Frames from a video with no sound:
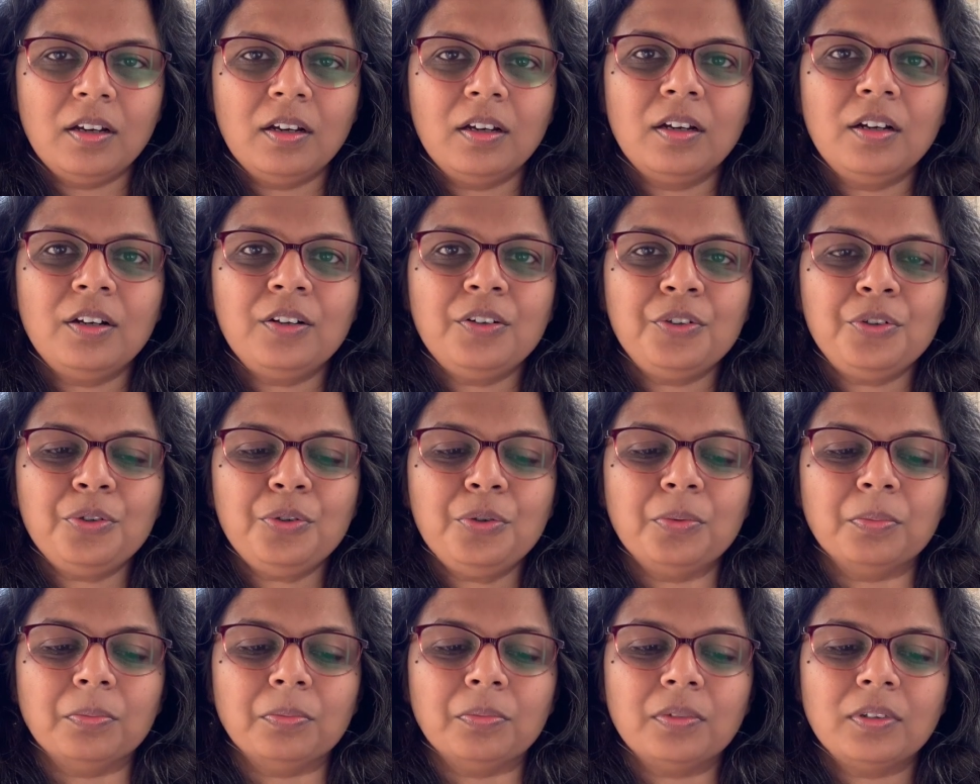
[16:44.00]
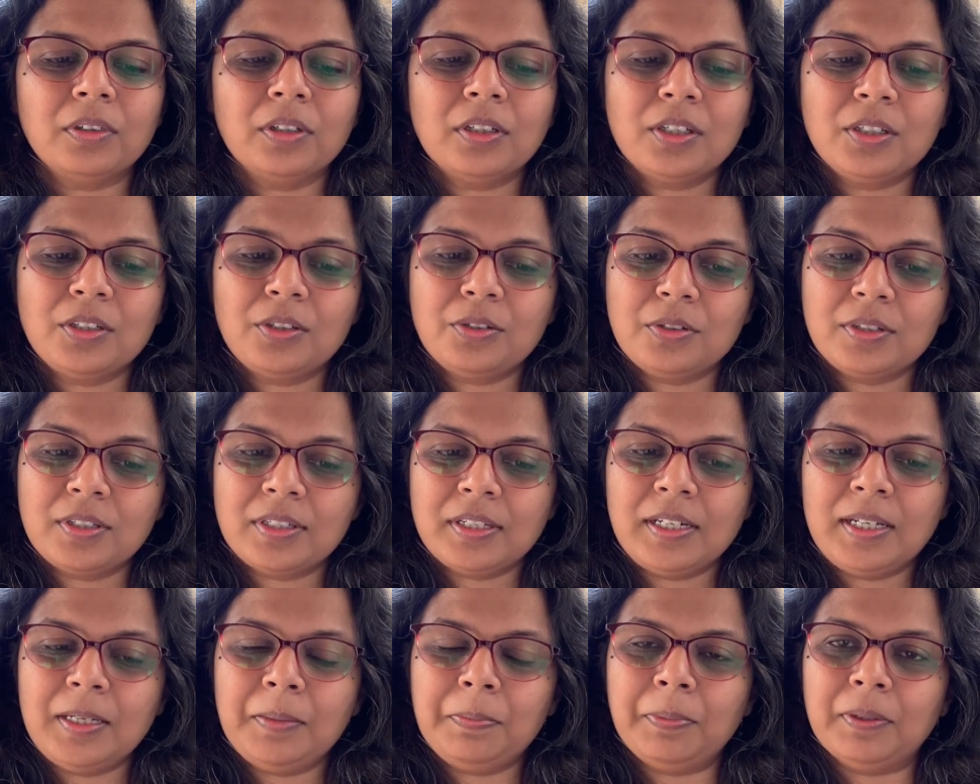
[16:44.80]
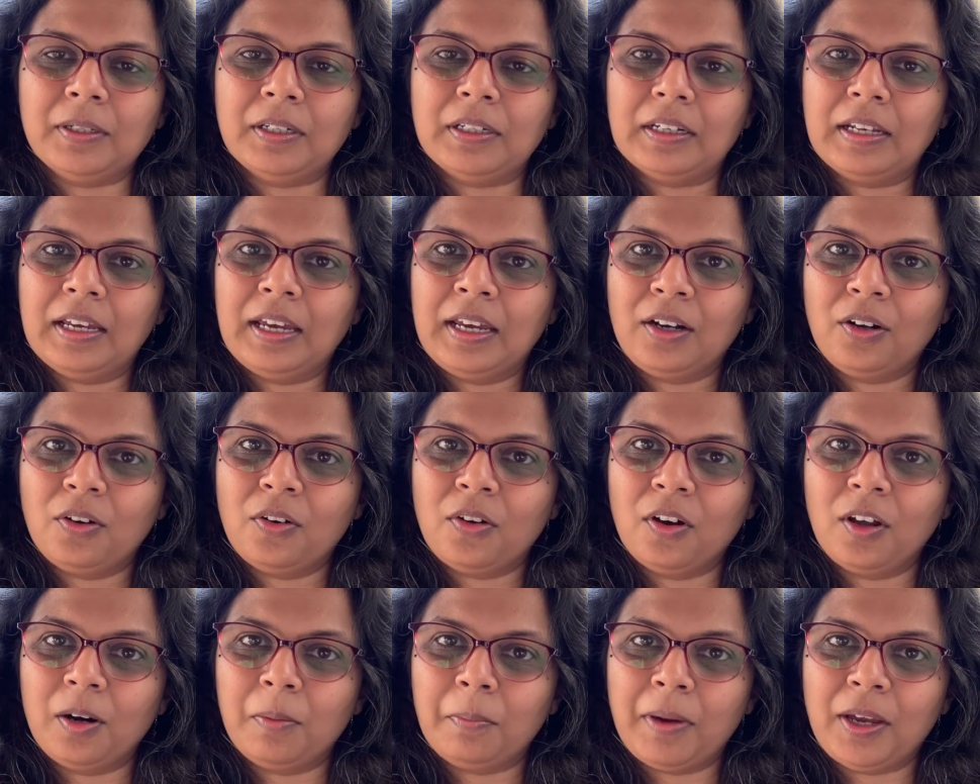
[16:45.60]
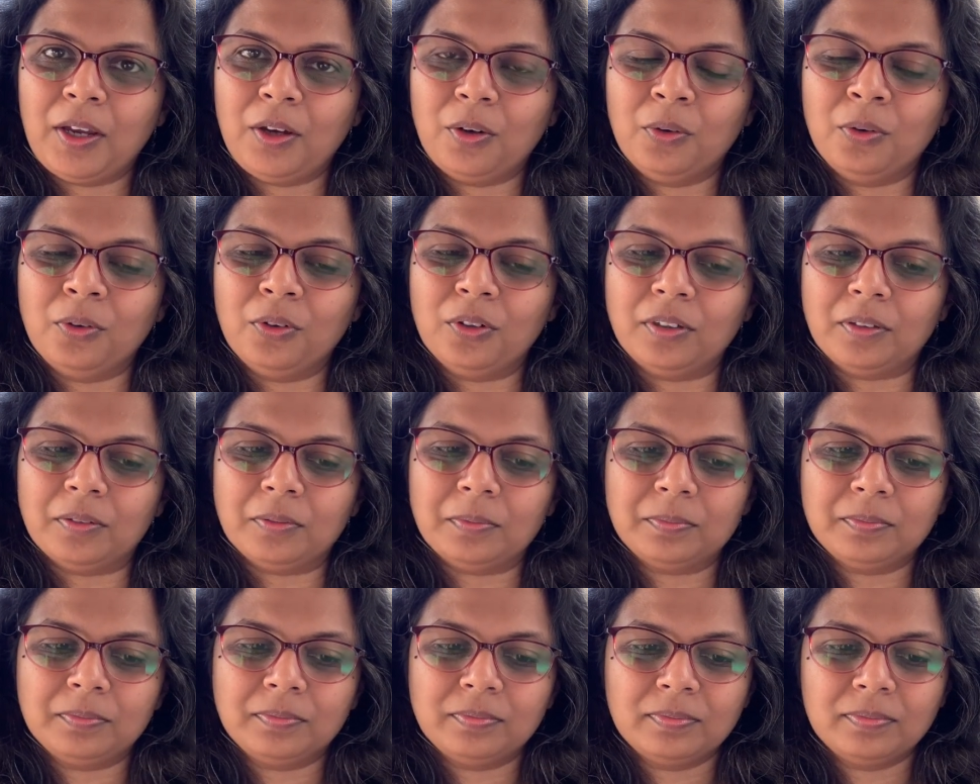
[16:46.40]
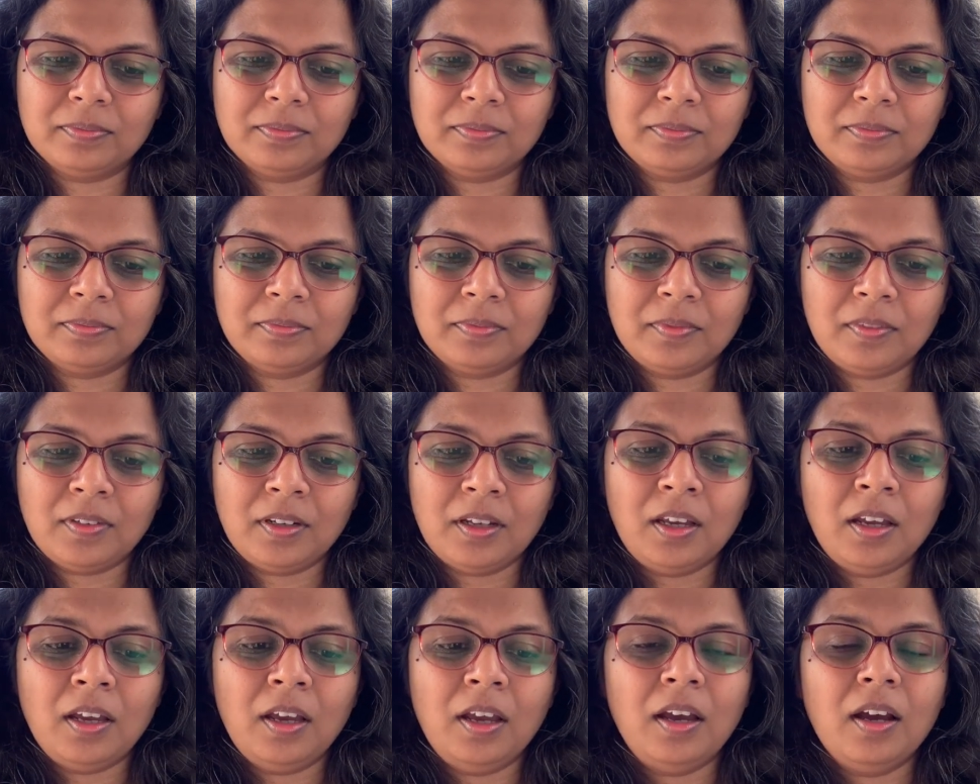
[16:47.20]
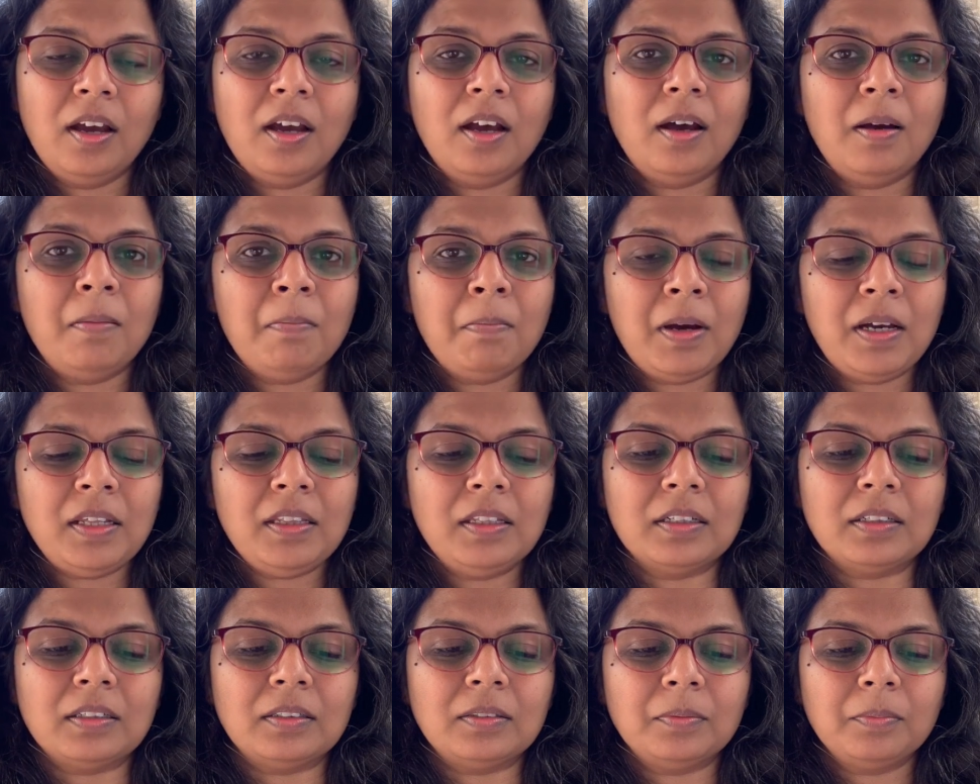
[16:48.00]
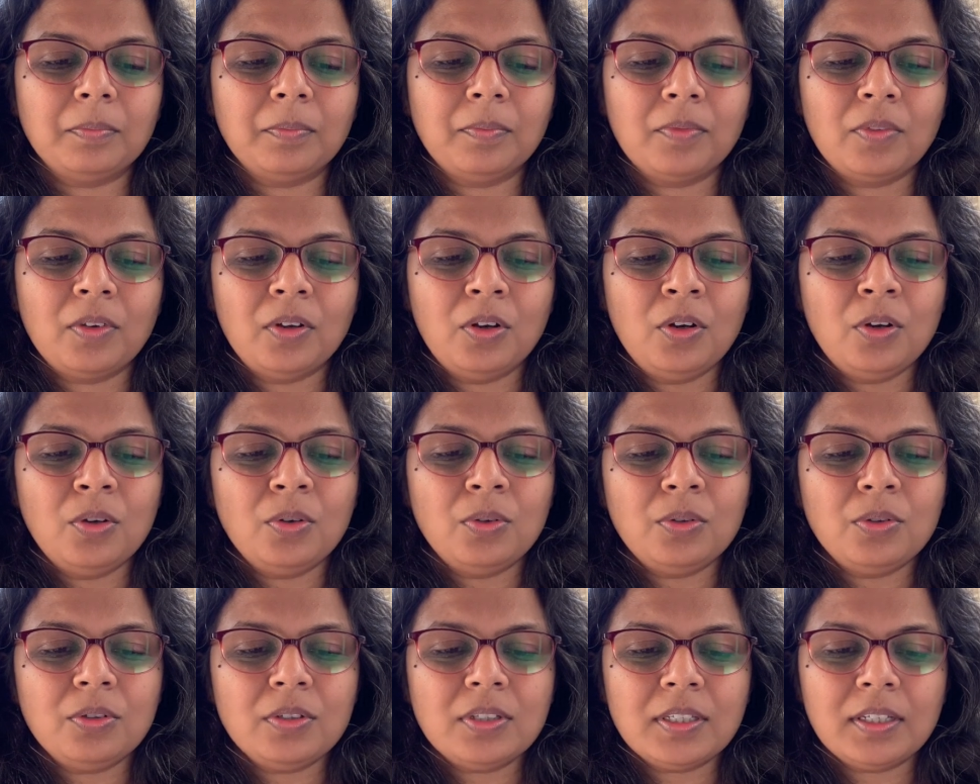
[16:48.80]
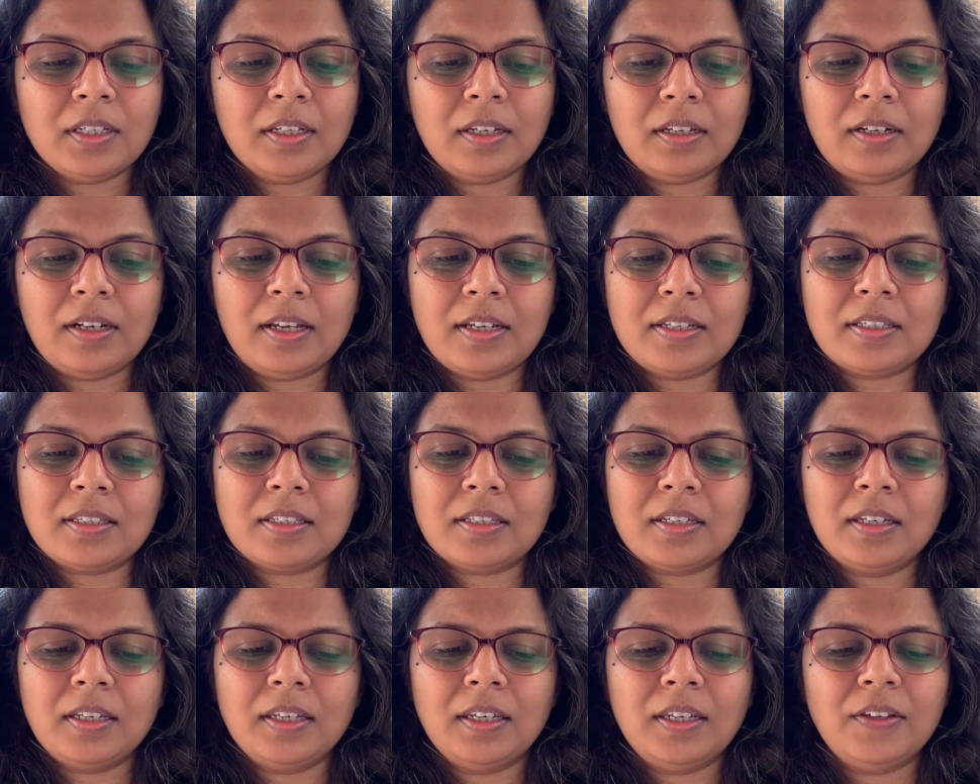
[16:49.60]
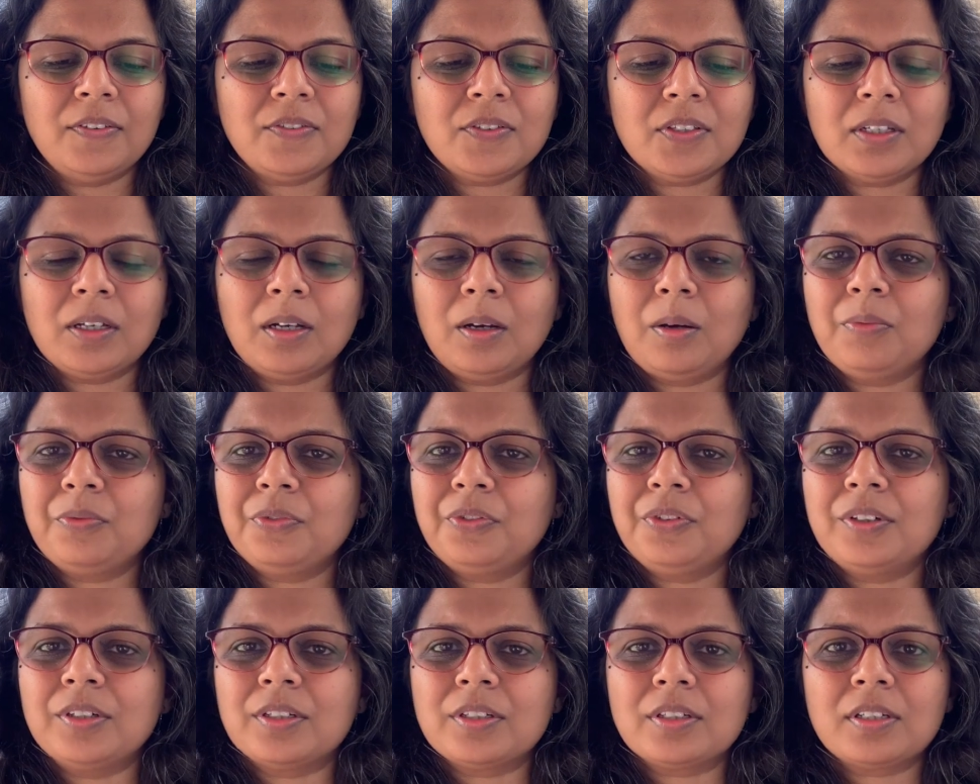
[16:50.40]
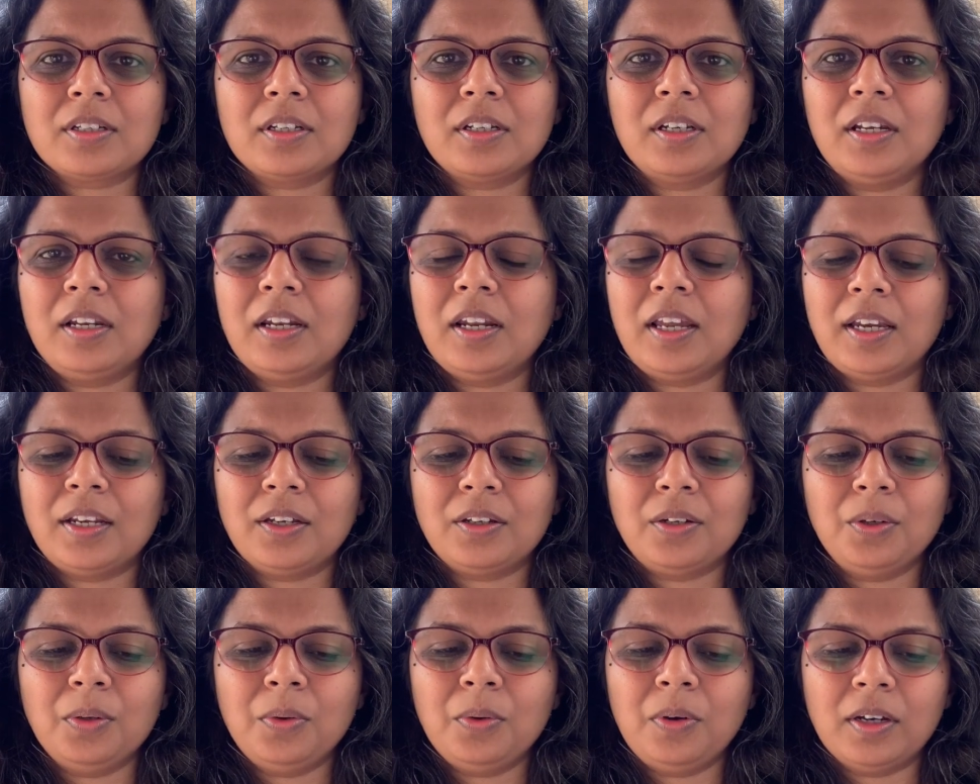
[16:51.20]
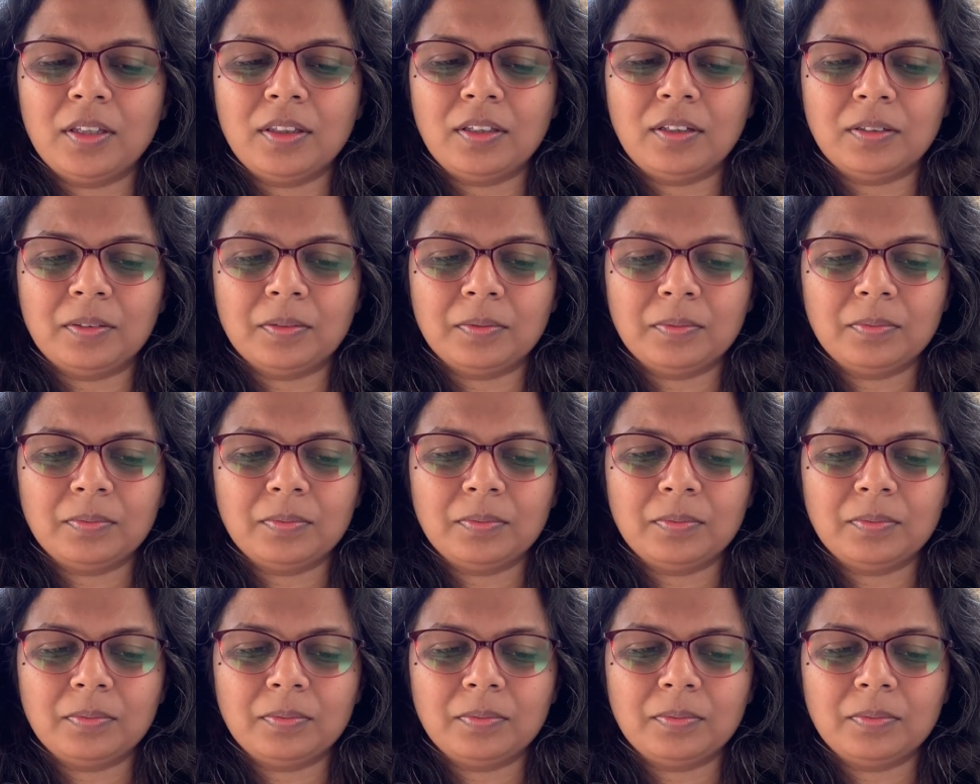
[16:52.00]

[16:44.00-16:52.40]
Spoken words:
A room to sleep in and call my own. A mother whose caress gives comfort like no other.